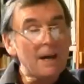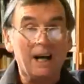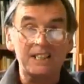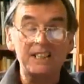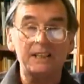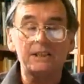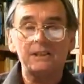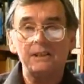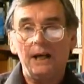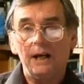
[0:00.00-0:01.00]

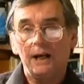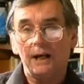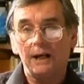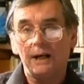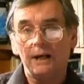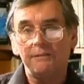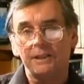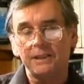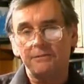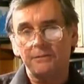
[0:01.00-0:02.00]
Ideas are
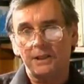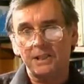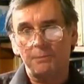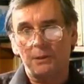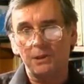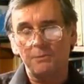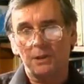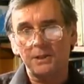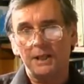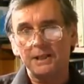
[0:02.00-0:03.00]
very different, I suppose,
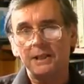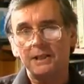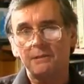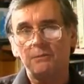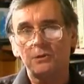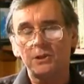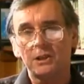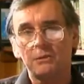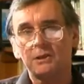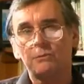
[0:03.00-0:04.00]
because ideas are more to
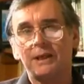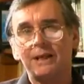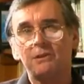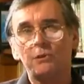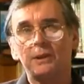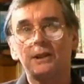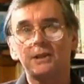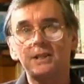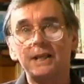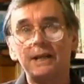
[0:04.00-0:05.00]
do with the way in which we
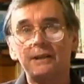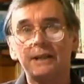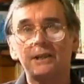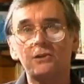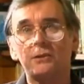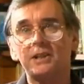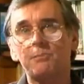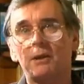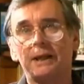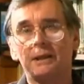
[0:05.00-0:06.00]
understand things or
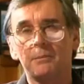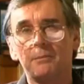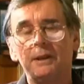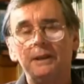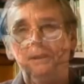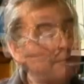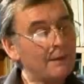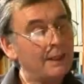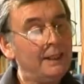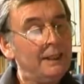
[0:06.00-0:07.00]
explain them.
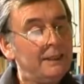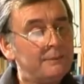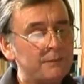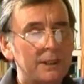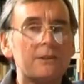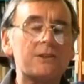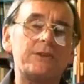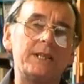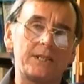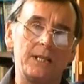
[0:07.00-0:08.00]
Here are
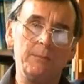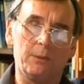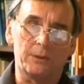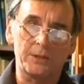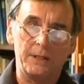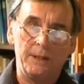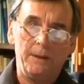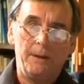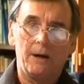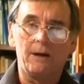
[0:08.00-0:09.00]
3 examples
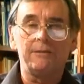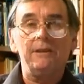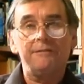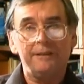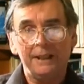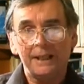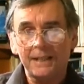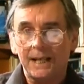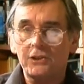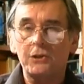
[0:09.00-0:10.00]
of feelings,
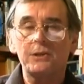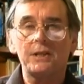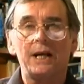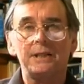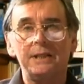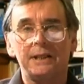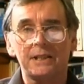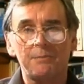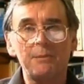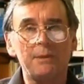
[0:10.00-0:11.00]
attitudes and
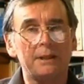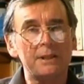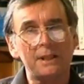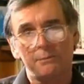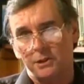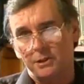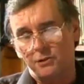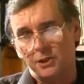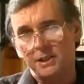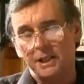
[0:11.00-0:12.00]
ideas being made the subject of
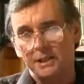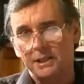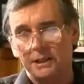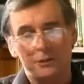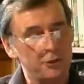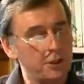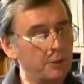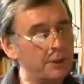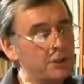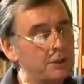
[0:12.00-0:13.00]
GCSE literature
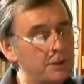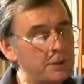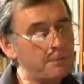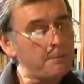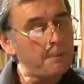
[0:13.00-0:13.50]
questions.